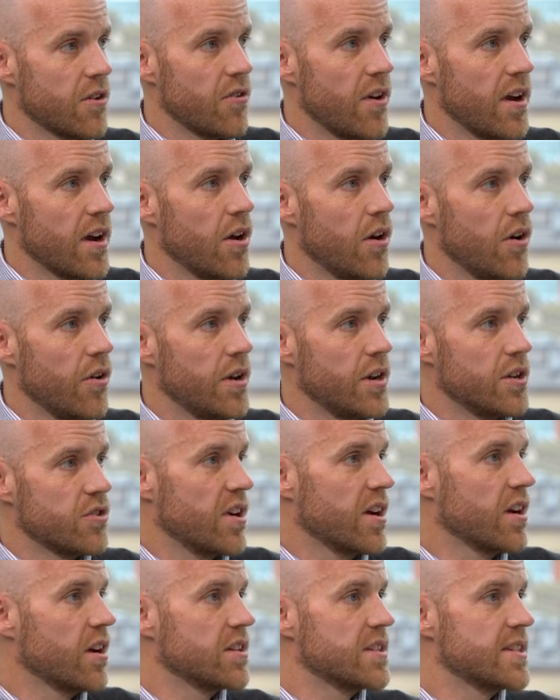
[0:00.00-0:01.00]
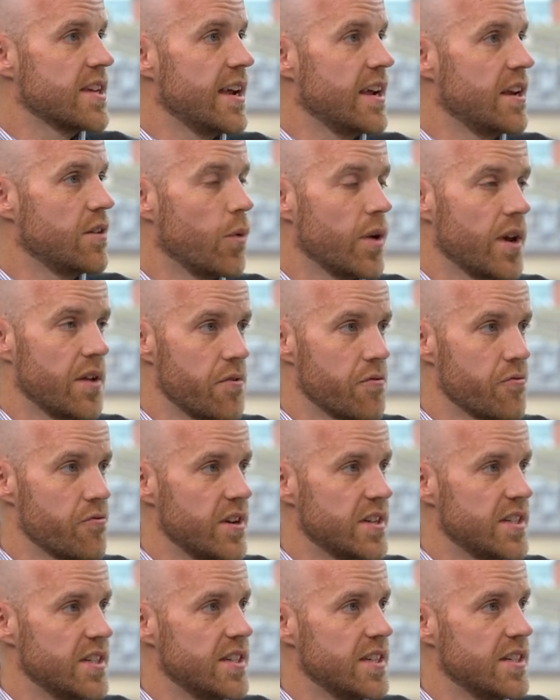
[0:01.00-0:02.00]
crack on, and try and contain whatever
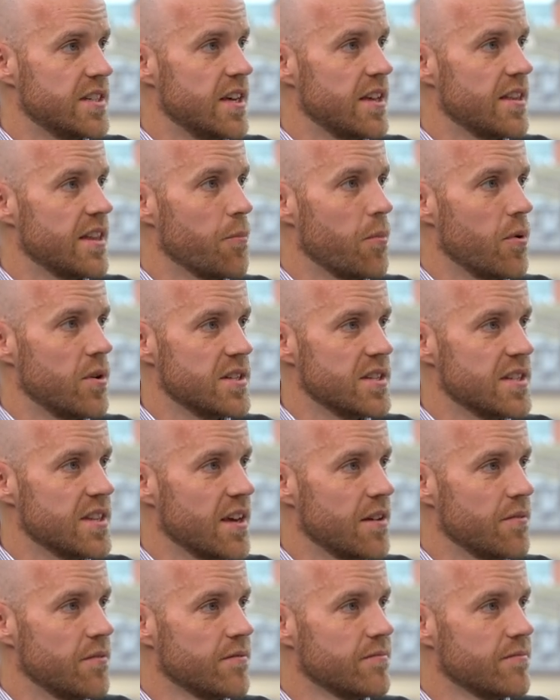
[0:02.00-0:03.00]
threat it is at that point in time.